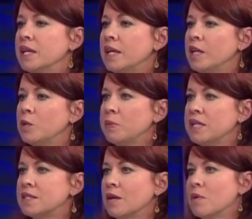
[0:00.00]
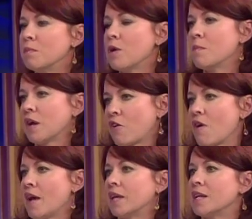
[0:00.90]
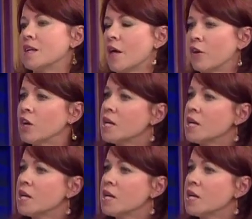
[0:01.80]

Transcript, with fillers: eating pizza at one moment, crying at another.